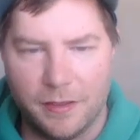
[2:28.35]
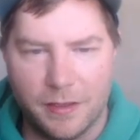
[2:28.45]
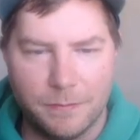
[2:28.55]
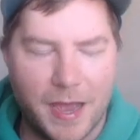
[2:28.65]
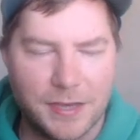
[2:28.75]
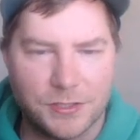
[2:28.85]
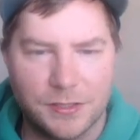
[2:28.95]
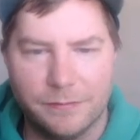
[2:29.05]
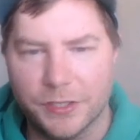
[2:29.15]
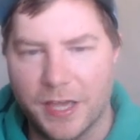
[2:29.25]
In master
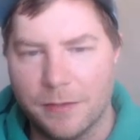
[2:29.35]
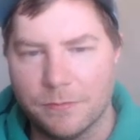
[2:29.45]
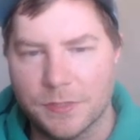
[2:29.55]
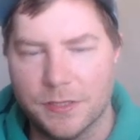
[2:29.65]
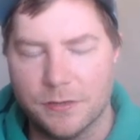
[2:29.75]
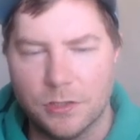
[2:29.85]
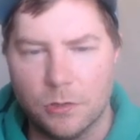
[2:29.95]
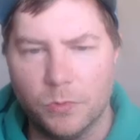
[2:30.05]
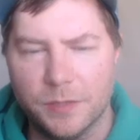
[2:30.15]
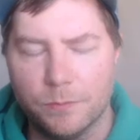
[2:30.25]
level games, there's
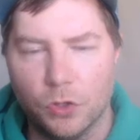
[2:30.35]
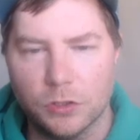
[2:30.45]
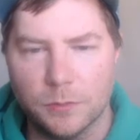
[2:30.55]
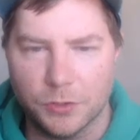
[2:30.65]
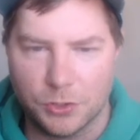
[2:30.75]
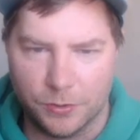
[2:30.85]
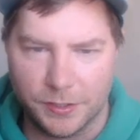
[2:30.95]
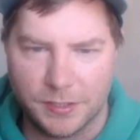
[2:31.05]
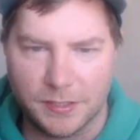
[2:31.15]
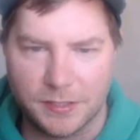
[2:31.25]
normally multiple
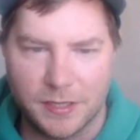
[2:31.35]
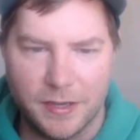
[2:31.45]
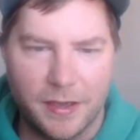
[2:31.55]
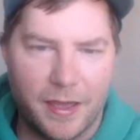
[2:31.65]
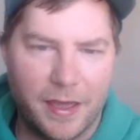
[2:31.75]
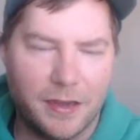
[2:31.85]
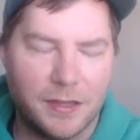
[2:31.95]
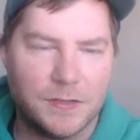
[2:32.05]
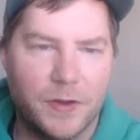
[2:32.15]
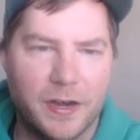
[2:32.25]
choices, and
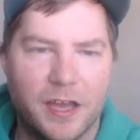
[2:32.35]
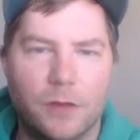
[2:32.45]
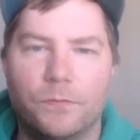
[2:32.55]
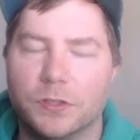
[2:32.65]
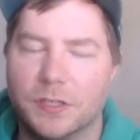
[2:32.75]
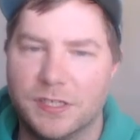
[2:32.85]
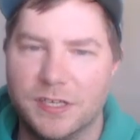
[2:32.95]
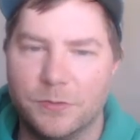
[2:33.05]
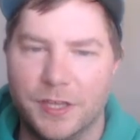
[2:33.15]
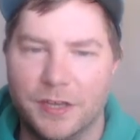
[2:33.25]
it's very helpful to
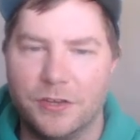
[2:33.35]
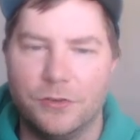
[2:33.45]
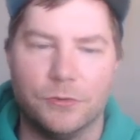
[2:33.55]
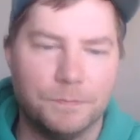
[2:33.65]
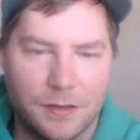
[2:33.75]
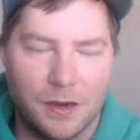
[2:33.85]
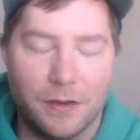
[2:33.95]
see what they do.